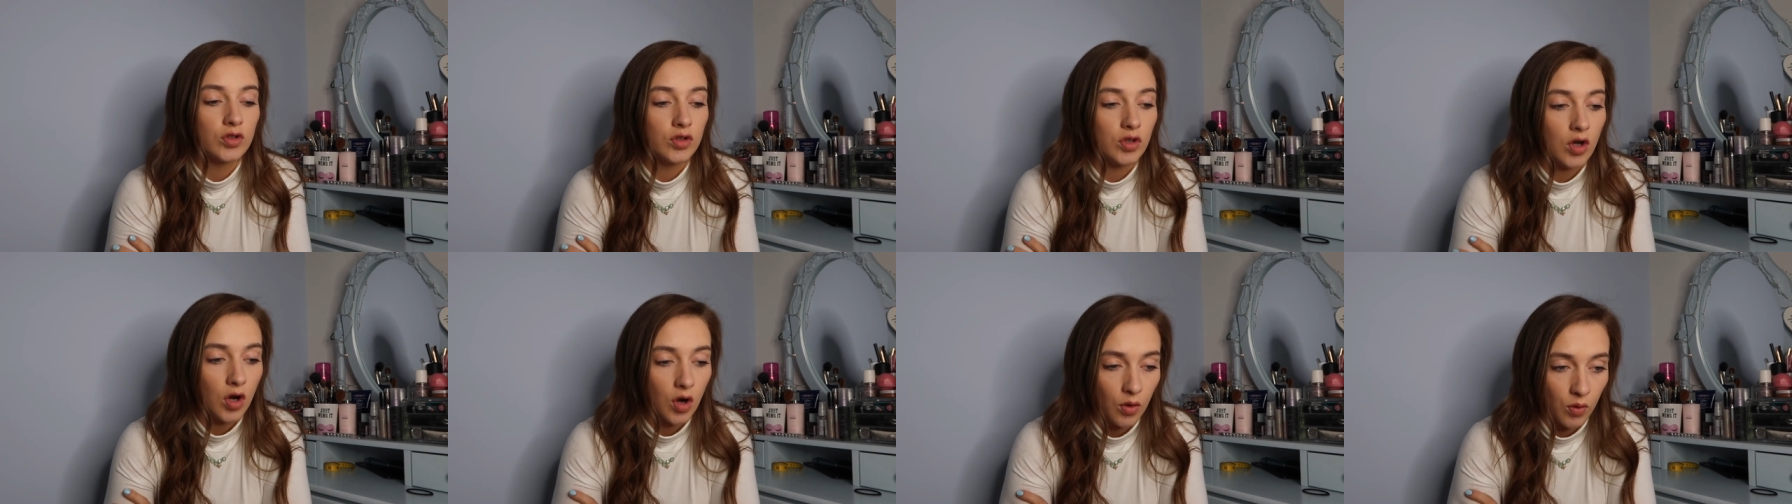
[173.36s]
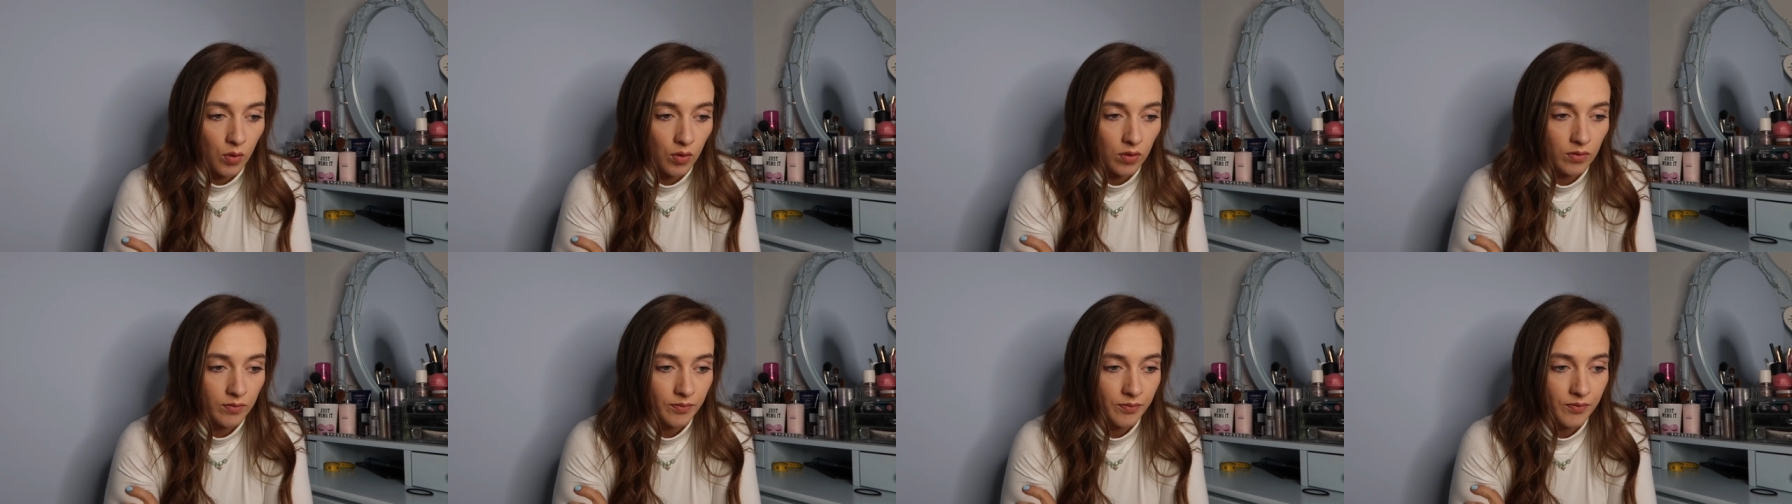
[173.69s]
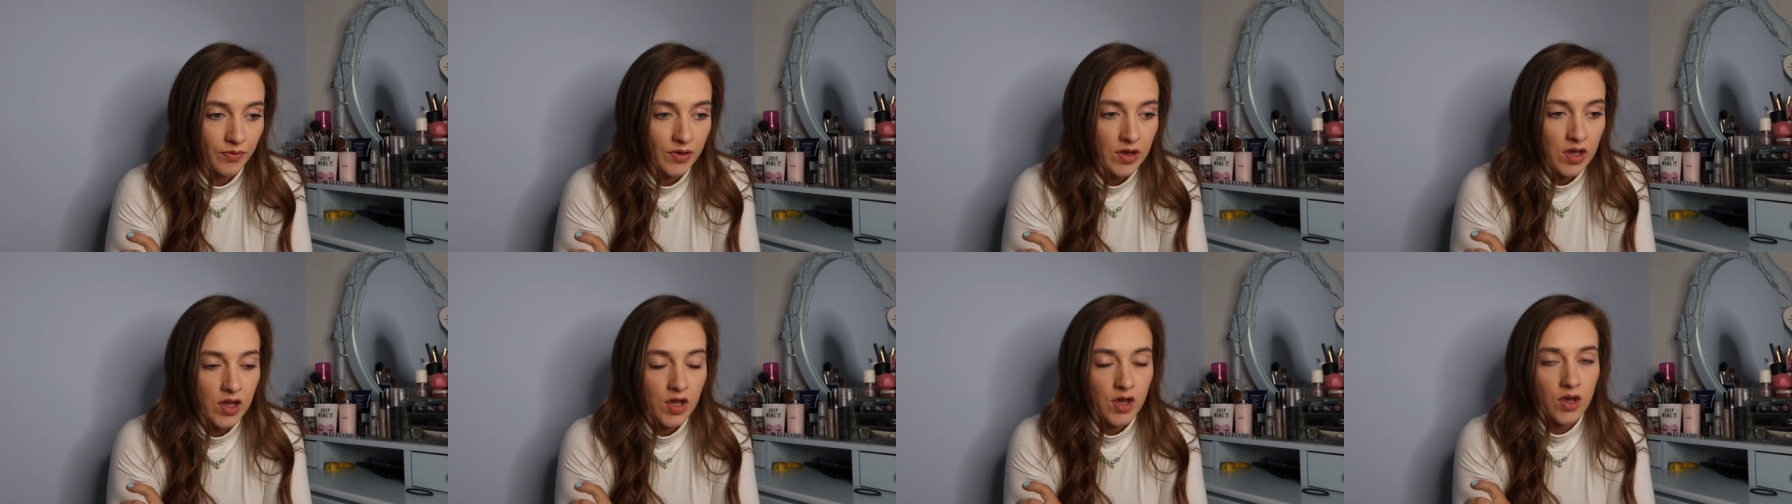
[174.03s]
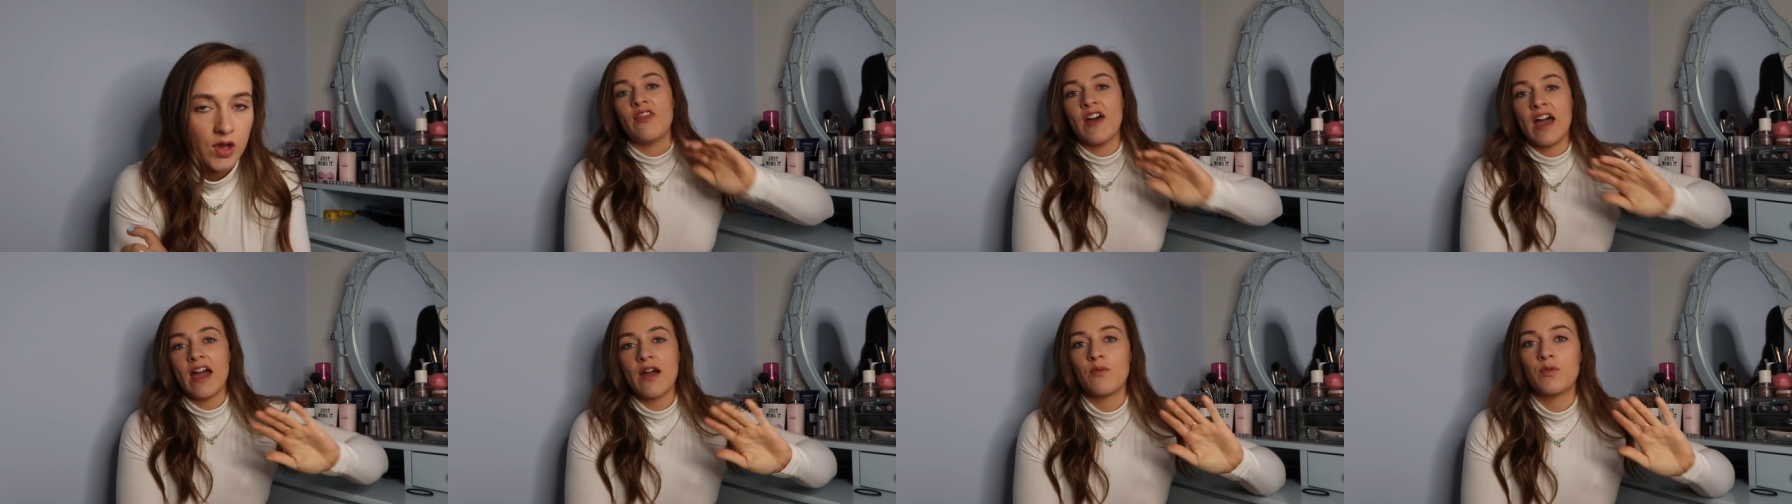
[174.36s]
goal.
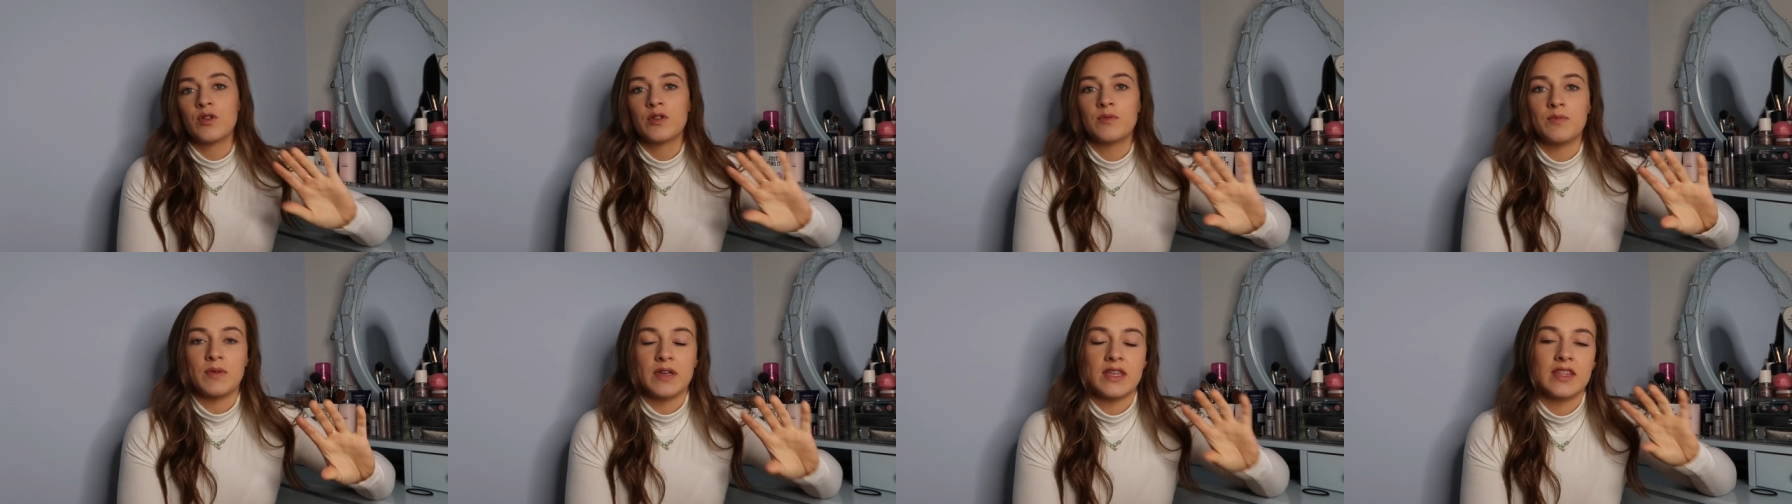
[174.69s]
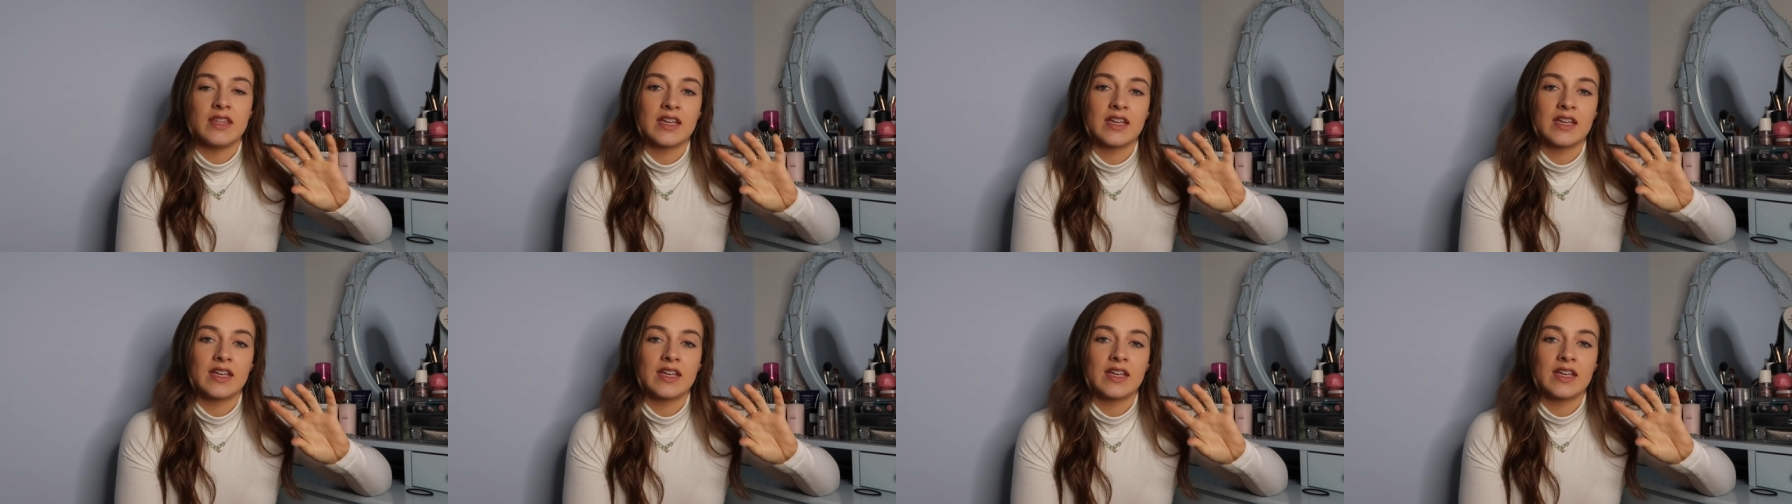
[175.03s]
That would be